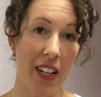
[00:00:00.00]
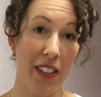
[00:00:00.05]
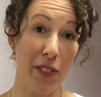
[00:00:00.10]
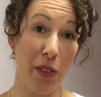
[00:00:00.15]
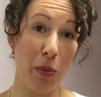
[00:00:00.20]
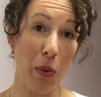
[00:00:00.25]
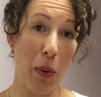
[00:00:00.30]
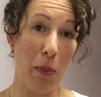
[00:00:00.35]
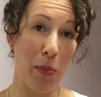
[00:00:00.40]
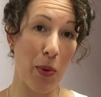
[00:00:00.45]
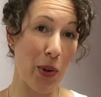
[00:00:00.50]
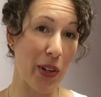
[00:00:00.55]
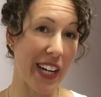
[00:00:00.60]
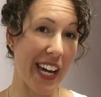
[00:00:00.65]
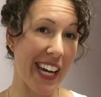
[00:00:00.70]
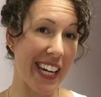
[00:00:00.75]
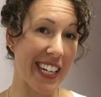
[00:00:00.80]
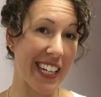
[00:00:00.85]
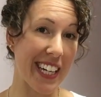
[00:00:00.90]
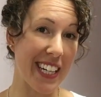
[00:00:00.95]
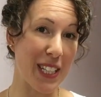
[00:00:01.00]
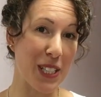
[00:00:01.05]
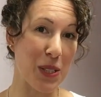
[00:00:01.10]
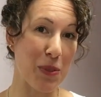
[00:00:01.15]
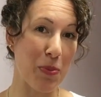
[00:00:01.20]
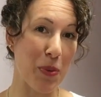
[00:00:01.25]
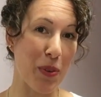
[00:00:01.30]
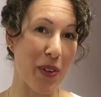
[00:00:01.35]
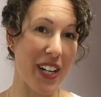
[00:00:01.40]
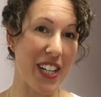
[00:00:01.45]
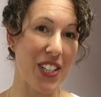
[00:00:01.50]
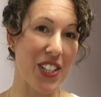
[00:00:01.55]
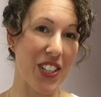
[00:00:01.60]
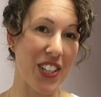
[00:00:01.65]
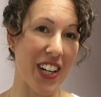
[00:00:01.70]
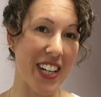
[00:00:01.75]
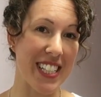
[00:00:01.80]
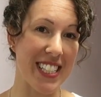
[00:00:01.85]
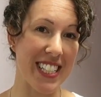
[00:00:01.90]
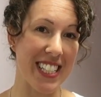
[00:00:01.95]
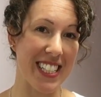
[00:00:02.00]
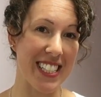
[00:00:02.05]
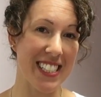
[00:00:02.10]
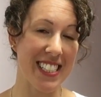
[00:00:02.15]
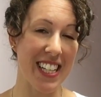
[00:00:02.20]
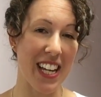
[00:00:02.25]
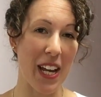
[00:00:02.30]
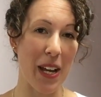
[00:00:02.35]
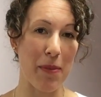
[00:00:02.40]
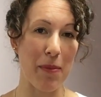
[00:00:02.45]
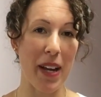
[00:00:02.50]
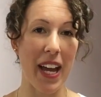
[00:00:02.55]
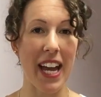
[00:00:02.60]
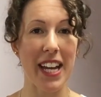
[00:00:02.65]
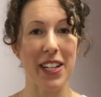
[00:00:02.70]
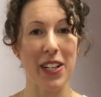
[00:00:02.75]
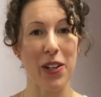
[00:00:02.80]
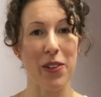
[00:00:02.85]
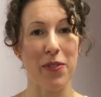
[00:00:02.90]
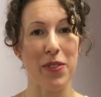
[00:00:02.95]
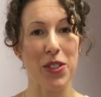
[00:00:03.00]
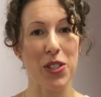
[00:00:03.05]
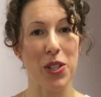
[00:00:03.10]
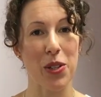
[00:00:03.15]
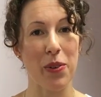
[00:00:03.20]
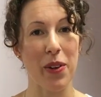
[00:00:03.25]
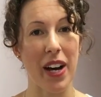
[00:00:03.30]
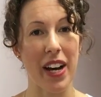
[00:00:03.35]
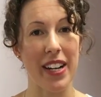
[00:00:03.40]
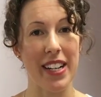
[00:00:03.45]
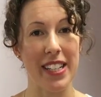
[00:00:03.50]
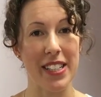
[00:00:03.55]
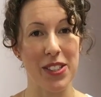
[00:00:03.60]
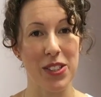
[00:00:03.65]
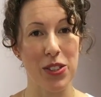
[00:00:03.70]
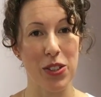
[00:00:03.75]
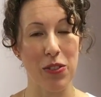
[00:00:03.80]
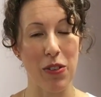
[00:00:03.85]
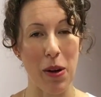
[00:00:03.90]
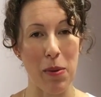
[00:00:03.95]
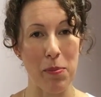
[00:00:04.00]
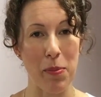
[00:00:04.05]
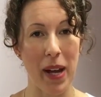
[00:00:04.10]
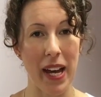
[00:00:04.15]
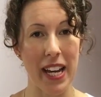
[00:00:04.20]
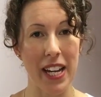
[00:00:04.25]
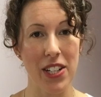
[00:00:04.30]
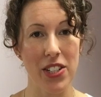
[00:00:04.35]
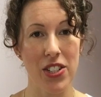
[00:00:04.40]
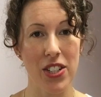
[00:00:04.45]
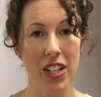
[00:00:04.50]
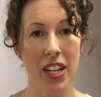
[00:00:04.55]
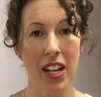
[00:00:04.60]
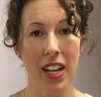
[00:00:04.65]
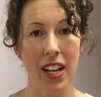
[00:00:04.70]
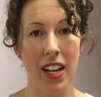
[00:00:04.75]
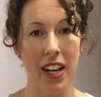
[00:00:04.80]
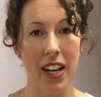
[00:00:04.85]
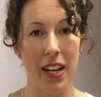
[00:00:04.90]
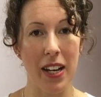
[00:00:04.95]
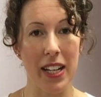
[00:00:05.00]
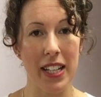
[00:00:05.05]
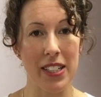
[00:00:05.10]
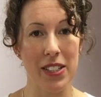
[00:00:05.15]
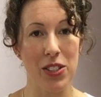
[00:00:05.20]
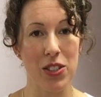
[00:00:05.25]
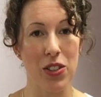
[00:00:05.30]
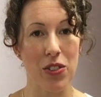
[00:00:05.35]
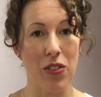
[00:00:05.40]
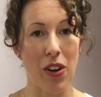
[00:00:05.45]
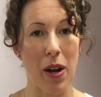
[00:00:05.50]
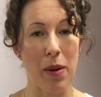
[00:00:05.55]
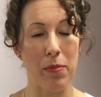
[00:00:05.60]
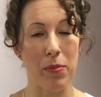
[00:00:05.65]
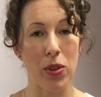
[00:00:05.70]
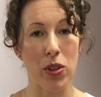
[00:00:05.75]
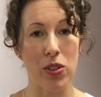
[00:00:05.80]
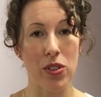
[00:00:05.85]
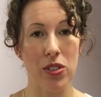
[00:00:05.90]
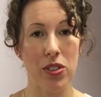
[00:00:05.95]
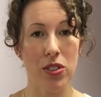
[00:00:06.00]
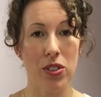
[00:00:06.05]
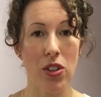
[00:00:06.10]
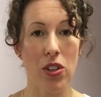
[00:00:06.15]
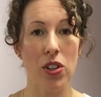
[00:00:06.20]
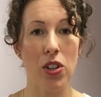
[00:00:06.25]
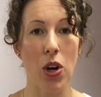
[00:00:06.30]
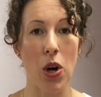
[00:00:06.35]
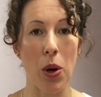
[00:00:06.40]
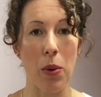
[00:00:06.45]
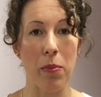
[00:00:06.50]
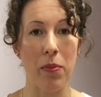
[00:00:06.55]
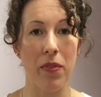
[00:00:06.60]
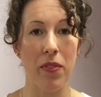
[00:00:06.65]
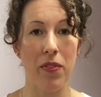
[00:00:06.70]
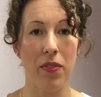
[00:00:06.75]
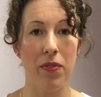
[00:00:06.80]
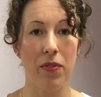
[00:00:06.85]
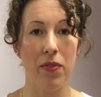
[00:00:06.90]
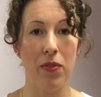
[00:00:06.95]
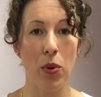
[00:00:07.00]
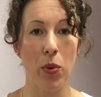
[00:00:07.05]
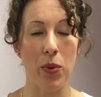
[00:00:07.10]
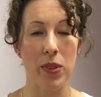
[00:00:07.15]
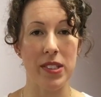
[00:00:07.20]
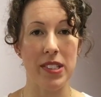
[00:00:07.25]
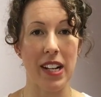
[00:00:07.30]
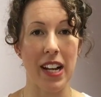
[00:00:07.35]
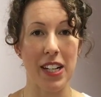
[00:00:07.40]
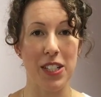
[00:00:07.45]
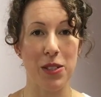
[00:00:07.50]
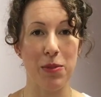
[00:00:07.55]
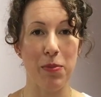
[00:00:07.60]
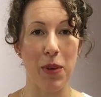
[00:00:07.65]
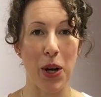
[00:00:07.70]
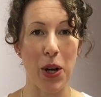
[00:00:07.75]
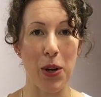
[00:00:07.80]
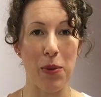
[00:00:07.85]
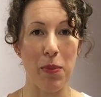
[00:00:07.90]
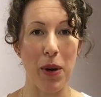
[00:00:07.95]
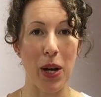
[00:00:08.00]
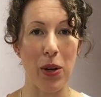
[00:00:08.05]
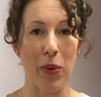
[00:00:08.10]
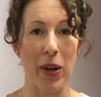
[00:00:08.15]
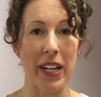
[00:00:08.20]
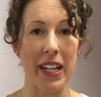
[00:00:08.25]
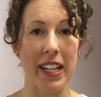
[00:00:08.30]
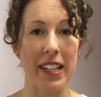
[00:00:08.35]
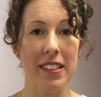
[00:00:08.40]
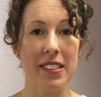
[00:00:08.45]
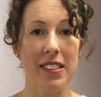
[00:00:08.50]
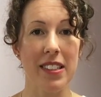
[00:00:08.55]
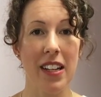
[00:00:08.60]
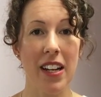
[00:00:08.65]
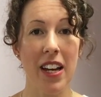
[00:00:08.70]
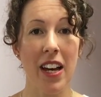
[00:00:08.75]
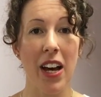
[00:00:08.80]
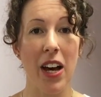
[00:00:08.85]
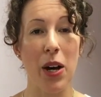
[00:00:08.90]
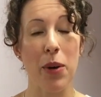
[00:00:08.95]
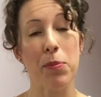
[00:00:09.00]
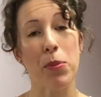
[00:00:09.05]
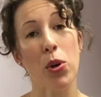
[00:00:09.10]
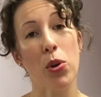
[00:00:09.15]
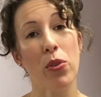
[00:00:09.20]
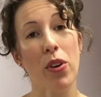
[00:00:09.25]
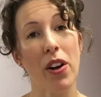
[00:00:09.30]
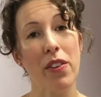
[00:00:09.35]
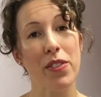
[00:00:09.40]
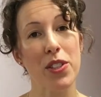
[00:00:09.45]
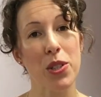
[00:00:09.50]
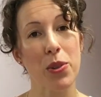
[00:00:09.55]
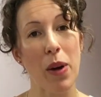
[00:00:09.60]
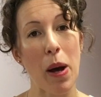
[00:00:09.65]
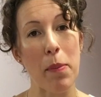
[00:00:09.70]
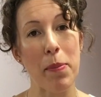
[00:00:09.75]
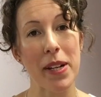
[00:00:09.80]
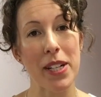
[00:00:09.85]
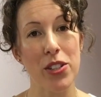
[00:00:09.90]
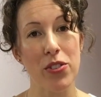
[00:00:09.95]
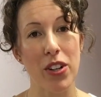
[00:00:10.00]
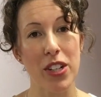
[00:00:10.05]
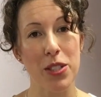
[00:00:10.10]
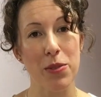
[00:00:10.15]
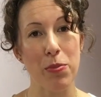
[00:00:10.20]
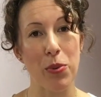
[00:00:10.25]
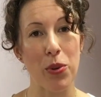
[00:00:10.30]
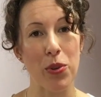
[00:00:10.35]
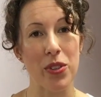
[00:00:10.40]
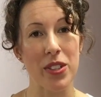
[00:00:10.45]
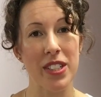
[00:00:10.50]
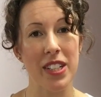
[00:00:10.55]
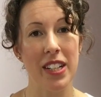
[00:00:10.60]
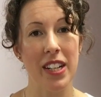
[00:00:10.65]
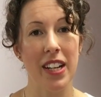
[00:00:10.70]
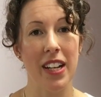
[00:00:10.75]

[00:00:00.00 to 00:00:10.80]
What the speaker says: If you want more cake inspiration ideas, head over to our Instagram page, instagram.com/MyOhMy Weddings, or over to our Pinterest board,